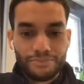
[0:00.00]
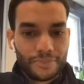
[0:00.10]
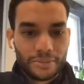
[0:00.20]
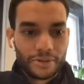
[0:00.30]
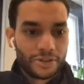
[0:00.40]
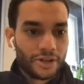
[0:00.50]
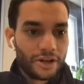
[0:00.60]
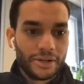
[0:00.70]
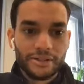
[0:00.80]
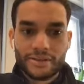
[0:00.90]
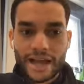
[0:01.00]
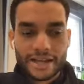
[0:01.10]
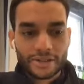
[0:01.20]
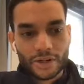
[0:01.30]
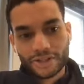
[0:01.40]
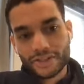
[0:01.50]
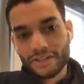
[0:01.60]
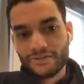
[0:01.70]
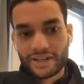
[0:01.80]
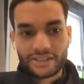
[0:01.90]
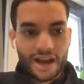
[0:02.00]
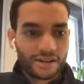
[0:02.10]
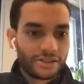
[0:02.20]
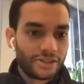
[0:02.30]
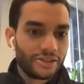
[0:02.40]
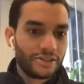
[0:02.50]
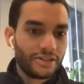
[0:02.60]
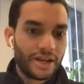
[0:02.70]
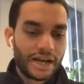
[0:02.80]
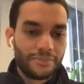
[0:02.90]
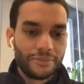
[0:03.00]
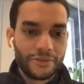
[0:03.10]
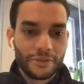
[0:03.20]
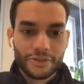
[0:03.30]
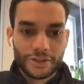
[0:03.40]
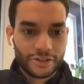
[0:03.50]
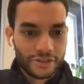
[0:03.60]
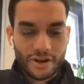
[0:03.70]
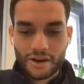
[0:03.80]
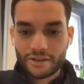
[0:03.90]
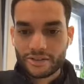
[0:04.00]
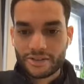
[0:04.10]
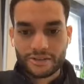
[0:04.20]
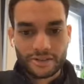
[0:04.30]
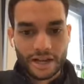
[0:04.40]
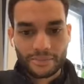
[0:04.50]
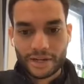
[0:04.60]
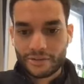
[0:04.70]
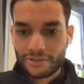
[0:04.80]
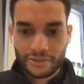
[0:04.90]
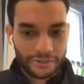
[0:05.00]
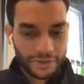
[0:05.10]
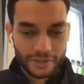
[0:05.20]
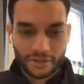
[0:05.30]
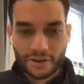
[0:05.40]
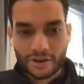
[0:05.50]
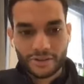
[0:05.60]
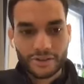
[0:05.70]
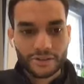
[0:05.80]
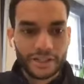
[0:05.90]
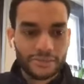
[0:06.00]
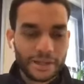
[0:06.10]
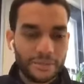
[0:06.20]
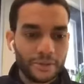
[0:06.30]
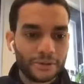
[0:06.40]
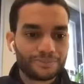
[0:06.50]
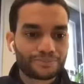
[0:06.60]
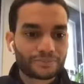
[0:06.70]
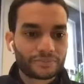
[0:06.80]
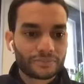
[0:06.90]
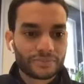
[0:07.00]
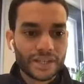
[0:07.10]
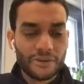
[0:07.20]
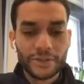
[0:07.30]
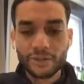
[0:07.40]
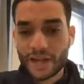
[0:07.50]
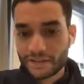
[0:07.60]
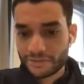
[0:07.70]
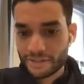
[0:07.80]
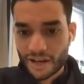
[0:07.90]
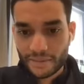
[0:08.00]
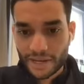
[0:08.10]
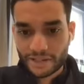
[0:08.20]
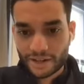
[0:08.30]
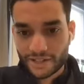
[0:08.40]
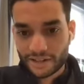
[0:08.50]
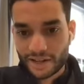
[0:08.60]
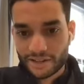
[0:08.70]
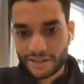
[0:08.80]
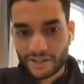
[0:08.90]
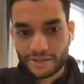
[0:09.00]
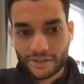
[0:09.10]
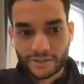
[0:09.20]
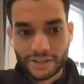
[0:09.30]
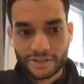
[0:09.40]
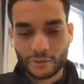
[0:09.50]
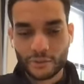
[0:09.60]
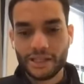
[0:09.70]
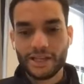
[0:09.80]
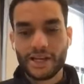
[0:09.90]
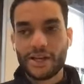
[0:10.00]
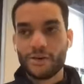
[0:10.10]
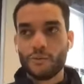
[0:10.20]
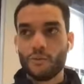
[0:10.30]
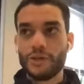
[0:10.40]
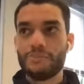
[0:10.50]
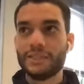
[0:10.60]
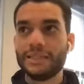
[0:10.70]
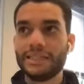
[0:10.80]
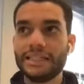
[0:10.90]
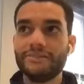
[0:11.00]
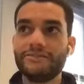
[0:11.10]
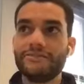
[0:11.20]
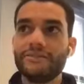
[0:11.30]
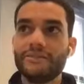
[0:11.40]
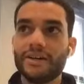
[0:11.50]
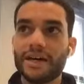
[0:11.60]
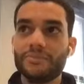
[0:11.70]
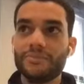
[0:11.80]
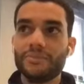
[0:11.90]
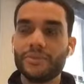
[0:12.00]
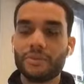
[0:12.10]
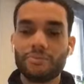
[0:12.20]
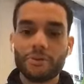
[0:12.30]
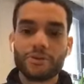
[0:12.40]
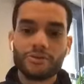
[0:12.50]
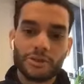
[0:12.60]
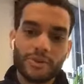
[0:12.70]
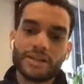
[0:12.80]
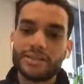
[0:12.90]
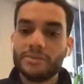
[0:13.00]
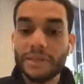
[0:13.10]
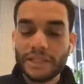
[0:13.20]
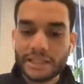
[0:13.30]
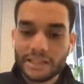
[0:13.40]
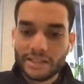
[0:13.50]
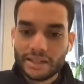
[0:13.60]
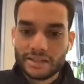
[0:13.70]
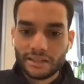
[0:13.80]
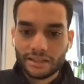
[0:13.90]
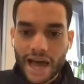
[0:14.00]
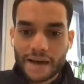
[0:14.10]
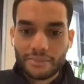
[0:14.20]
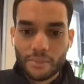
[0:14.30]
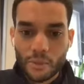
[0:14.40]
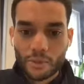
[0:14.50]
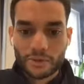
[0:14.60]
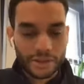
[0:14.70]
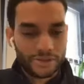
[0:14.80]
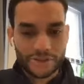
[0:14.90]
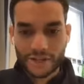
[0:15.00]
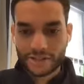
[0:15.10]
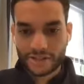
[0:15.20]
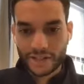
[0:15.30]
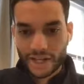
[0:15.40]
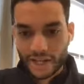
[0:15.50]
members can go in, ask questions, find a doctor, view insurance cards, get rid of the physical cards, don't need them anymore. And we do a lot of HR technology consulting. So we believe the broker responsibility, it's a lot more than just,